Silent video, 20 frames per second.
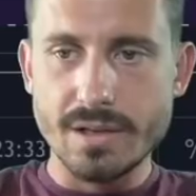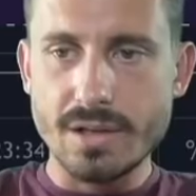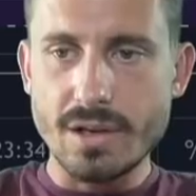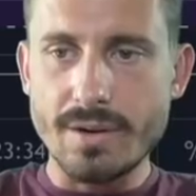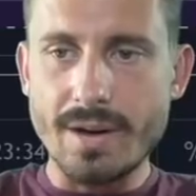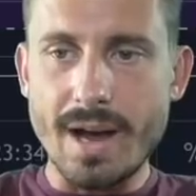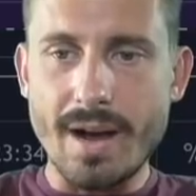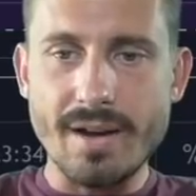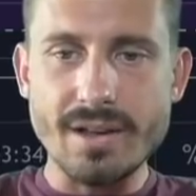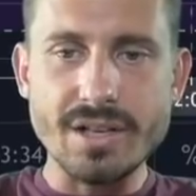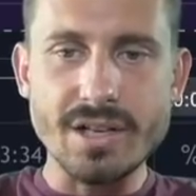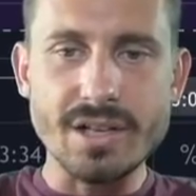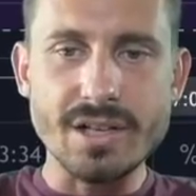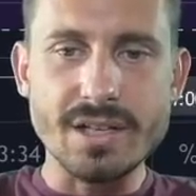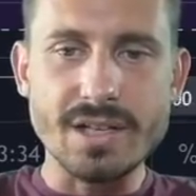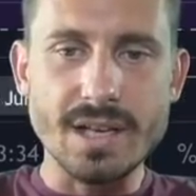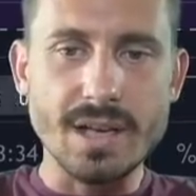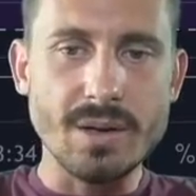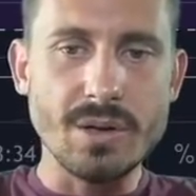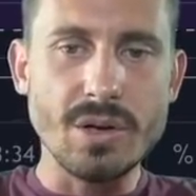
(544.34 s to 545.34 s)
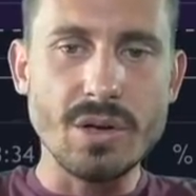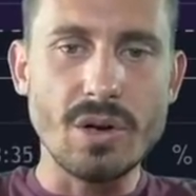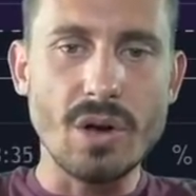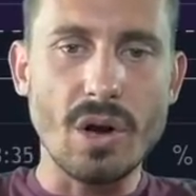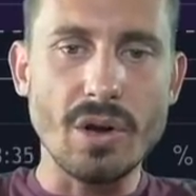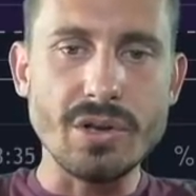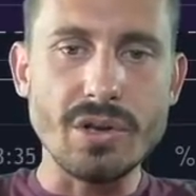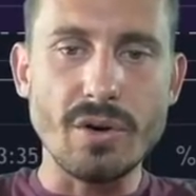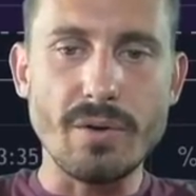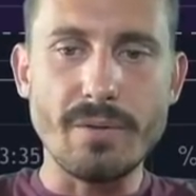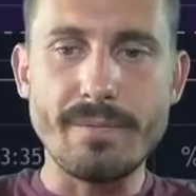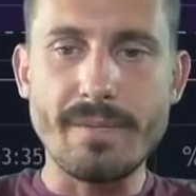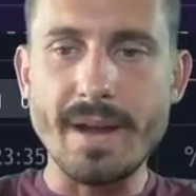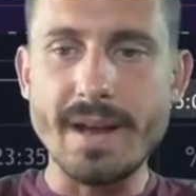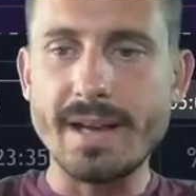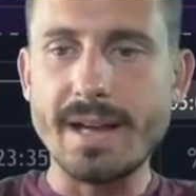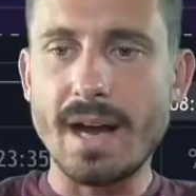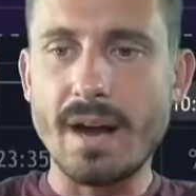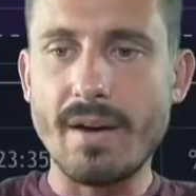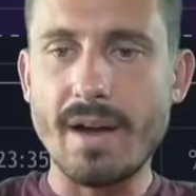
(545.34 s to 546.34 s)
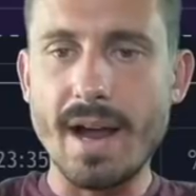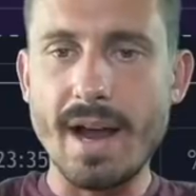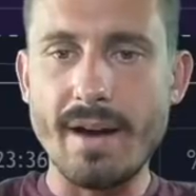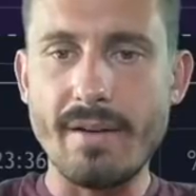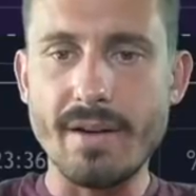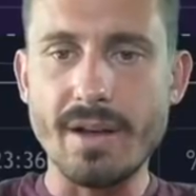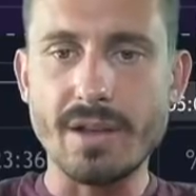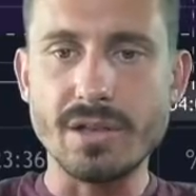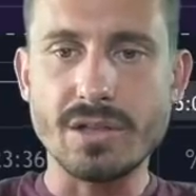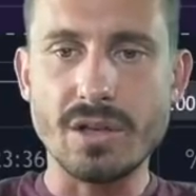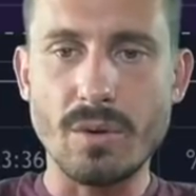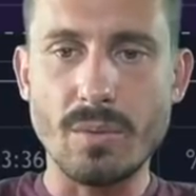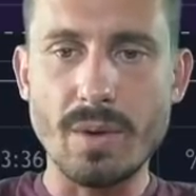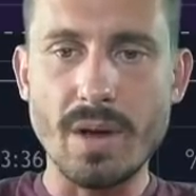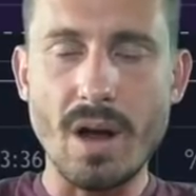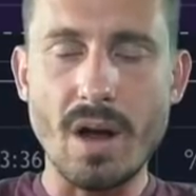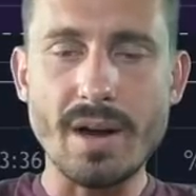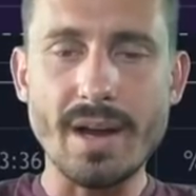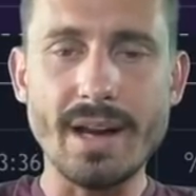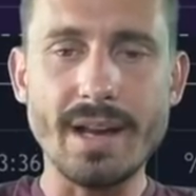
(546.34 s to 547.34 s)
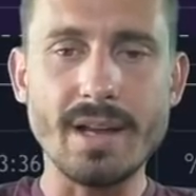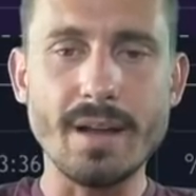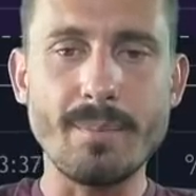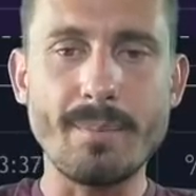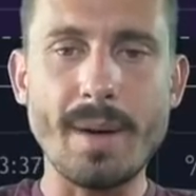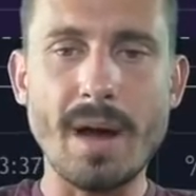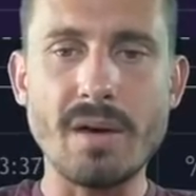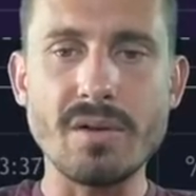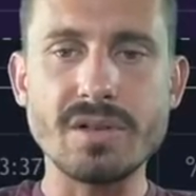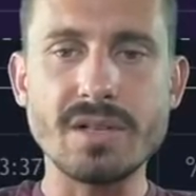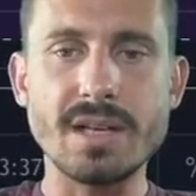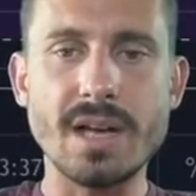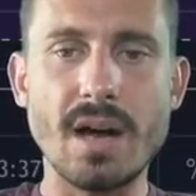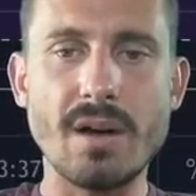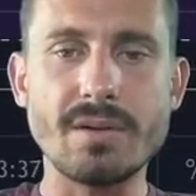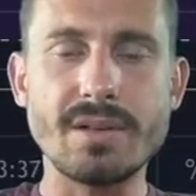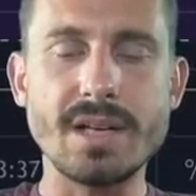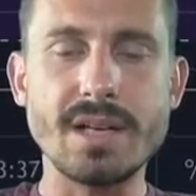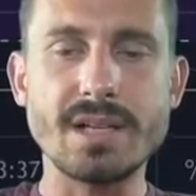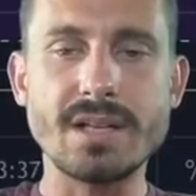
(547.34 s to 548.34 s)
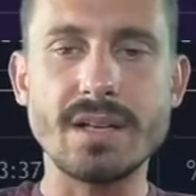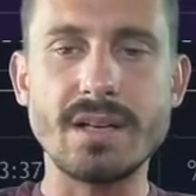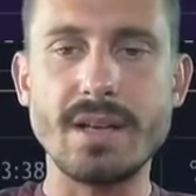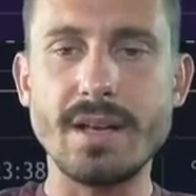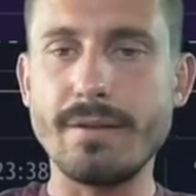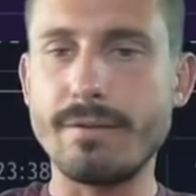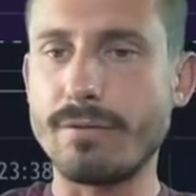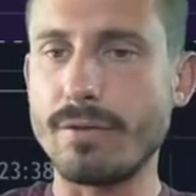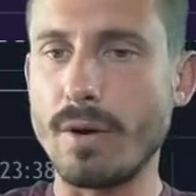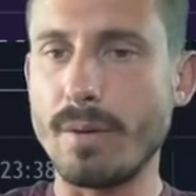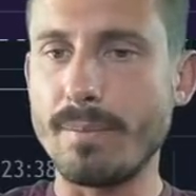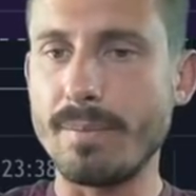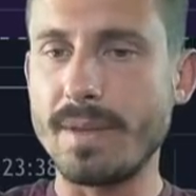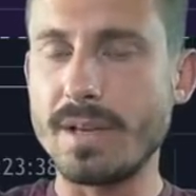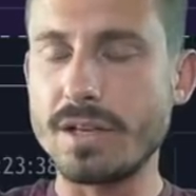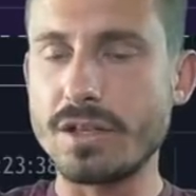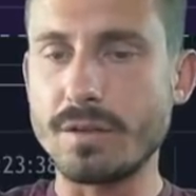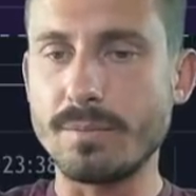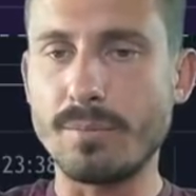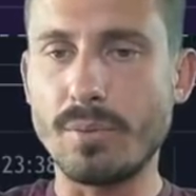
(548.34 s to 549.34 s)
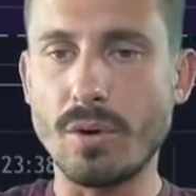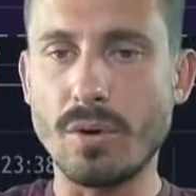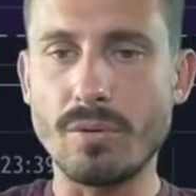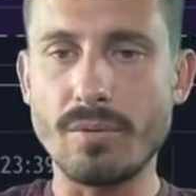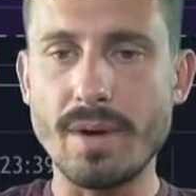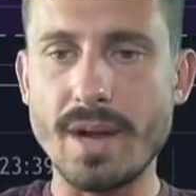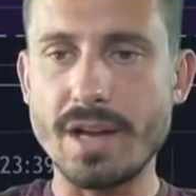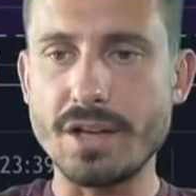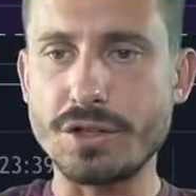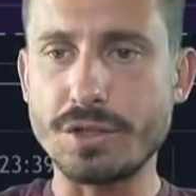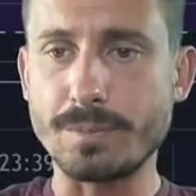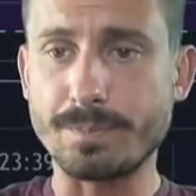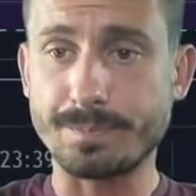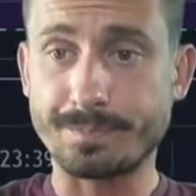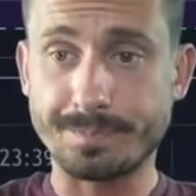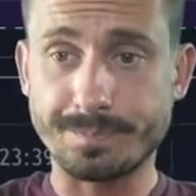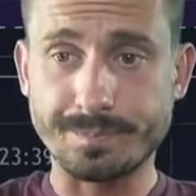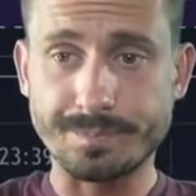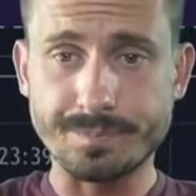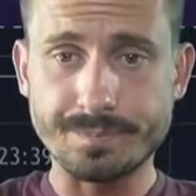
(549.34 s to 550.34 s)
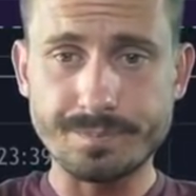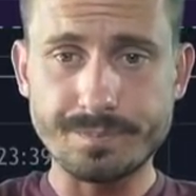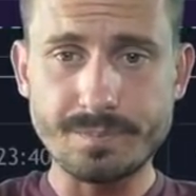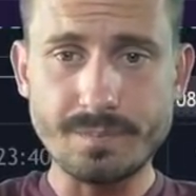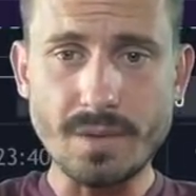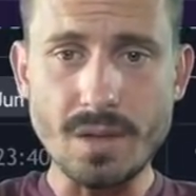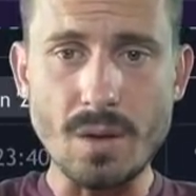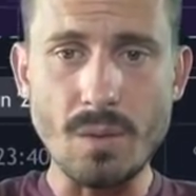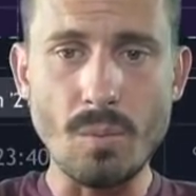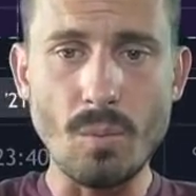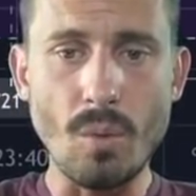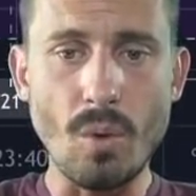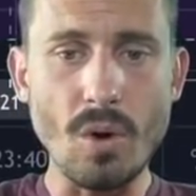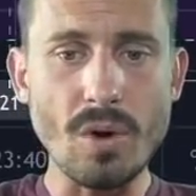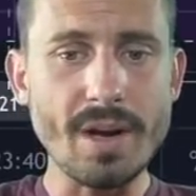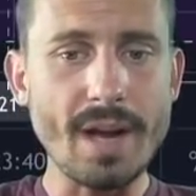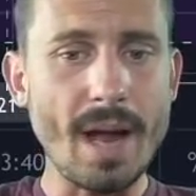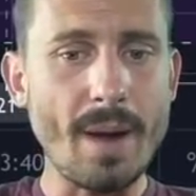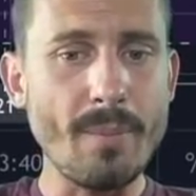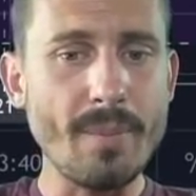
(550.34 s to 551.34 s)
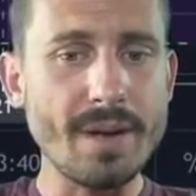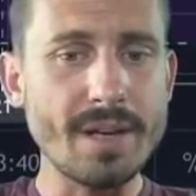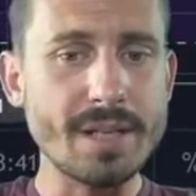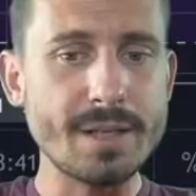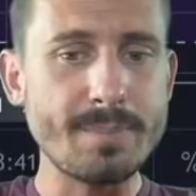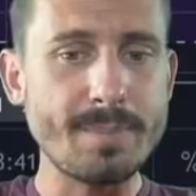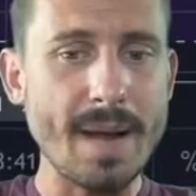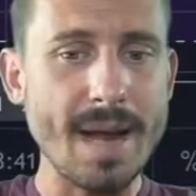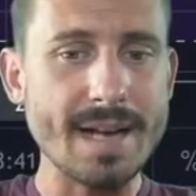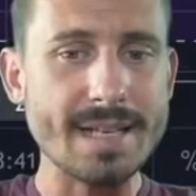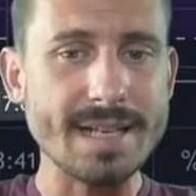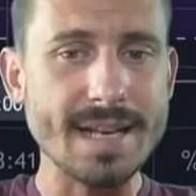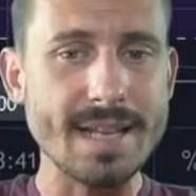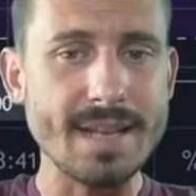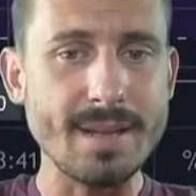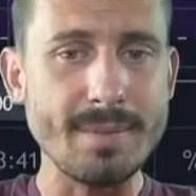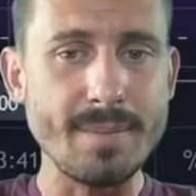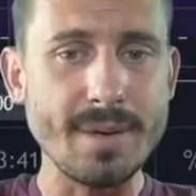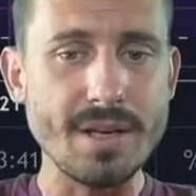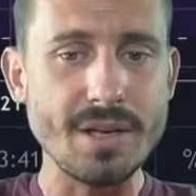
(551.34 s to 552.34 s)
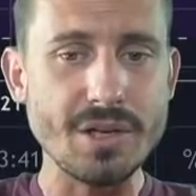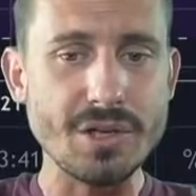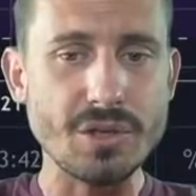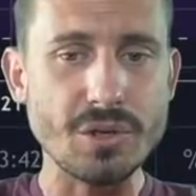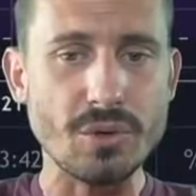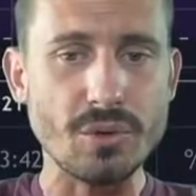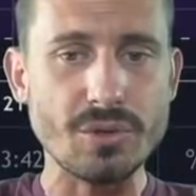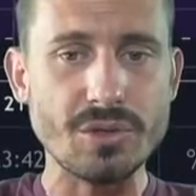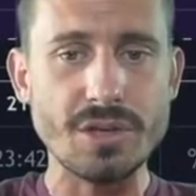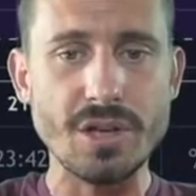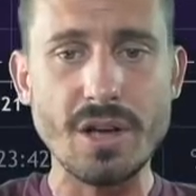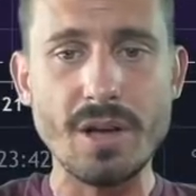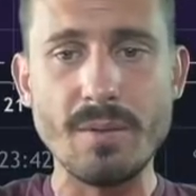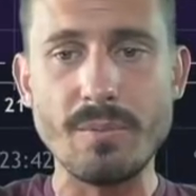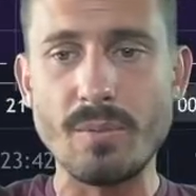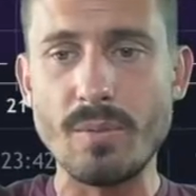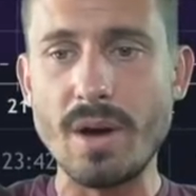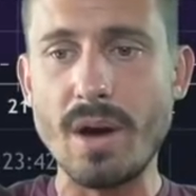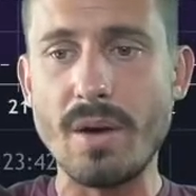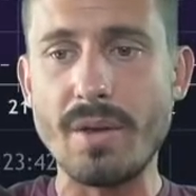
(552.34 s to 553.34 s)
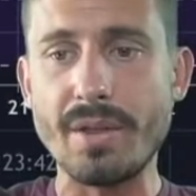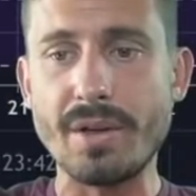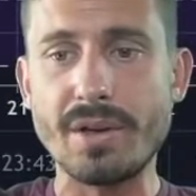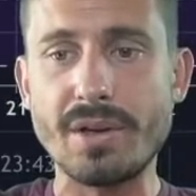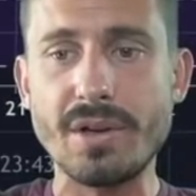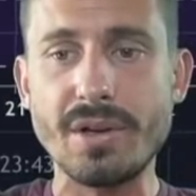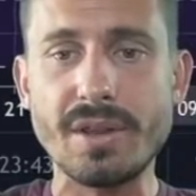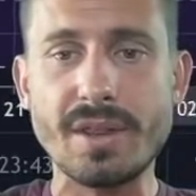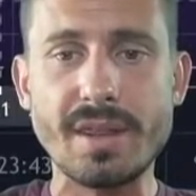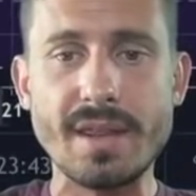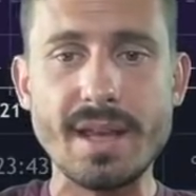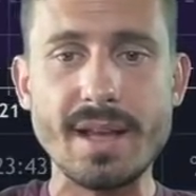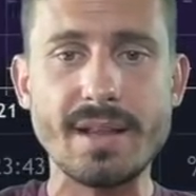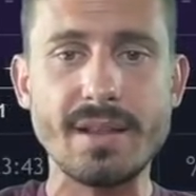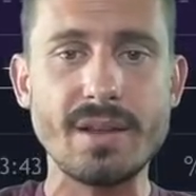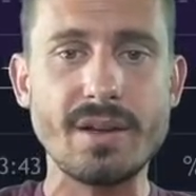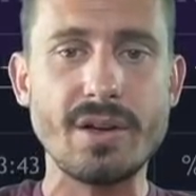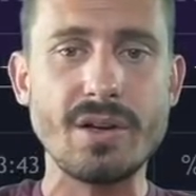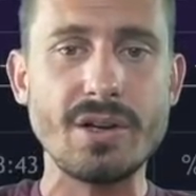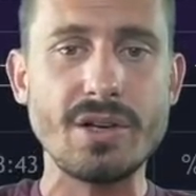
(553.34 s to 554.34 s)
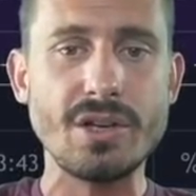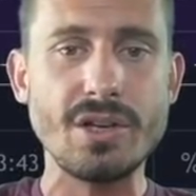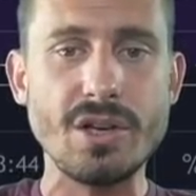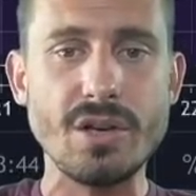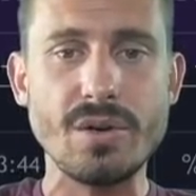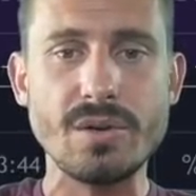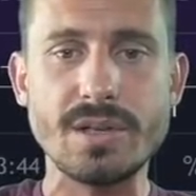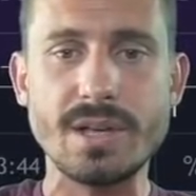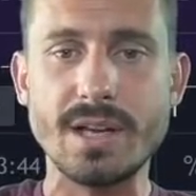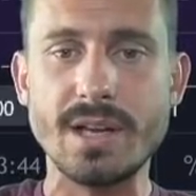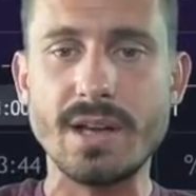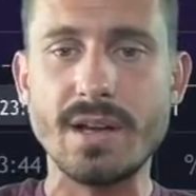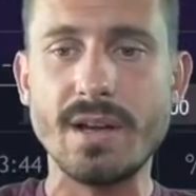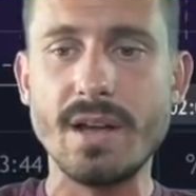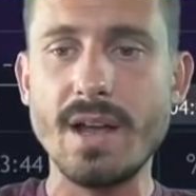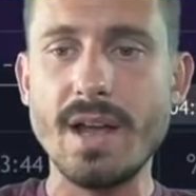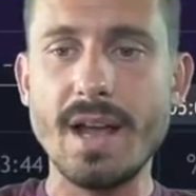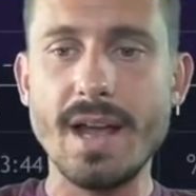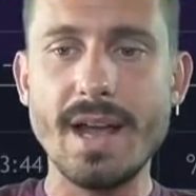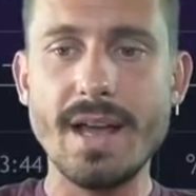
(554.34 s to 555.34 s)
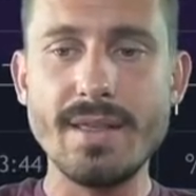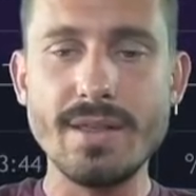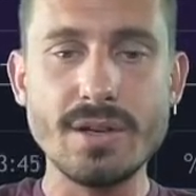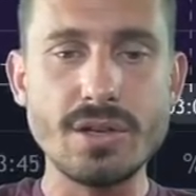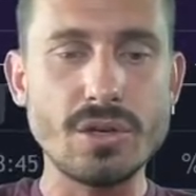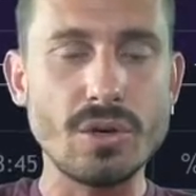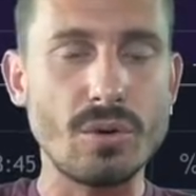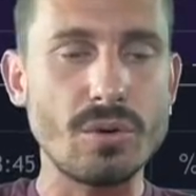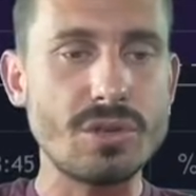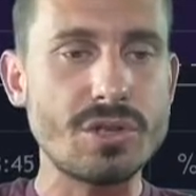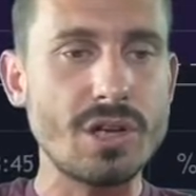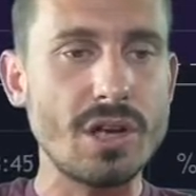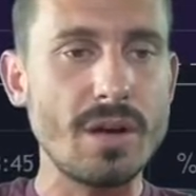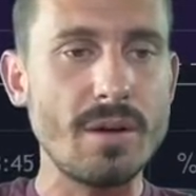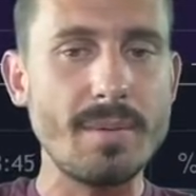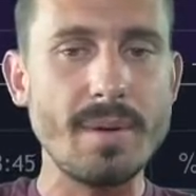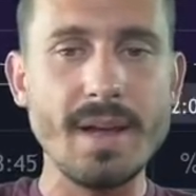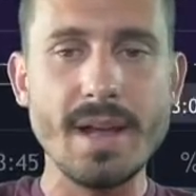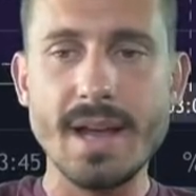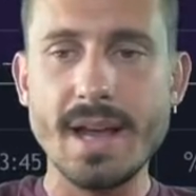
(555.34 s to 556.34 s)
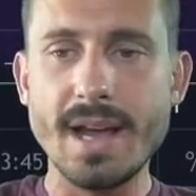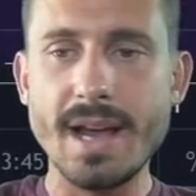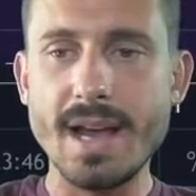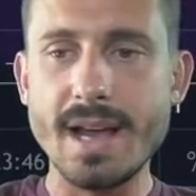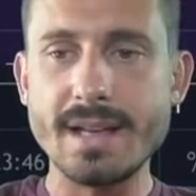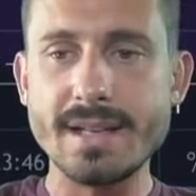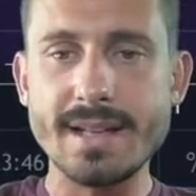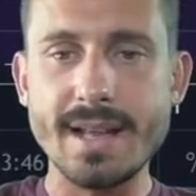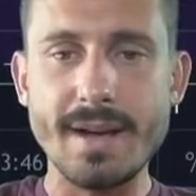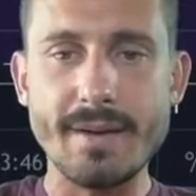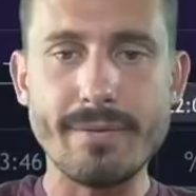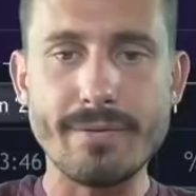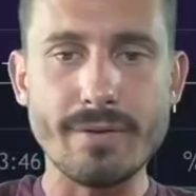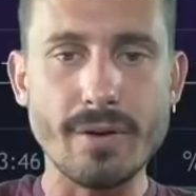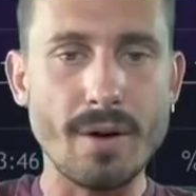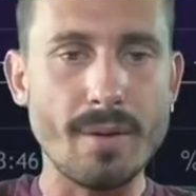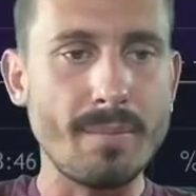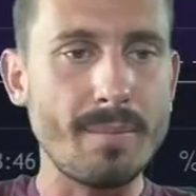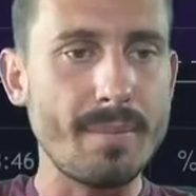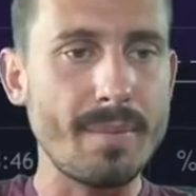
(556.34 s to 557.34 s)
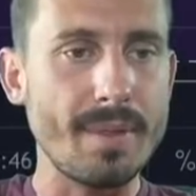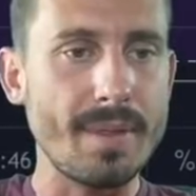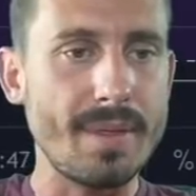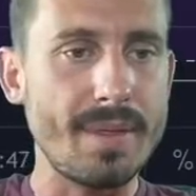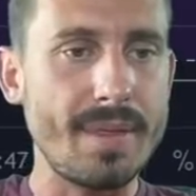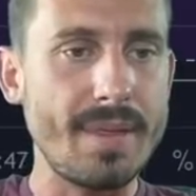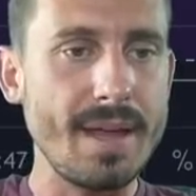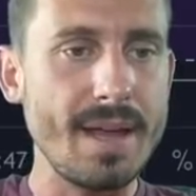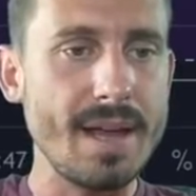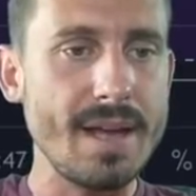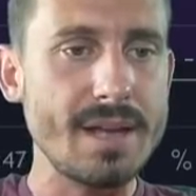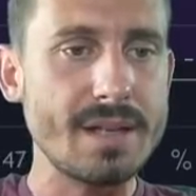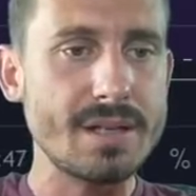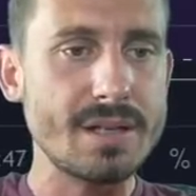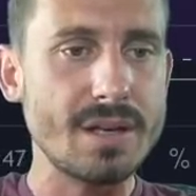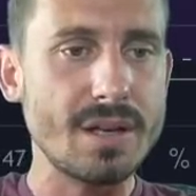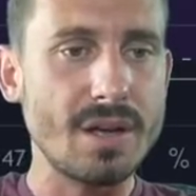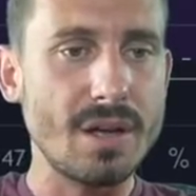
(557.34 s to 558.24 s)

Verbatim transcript: so now as you can see you got your fake out area so we are getting a bounce now decently from this support range what can we expect in the immediate short term? Well, the good thing, the good news here in the short term is that from these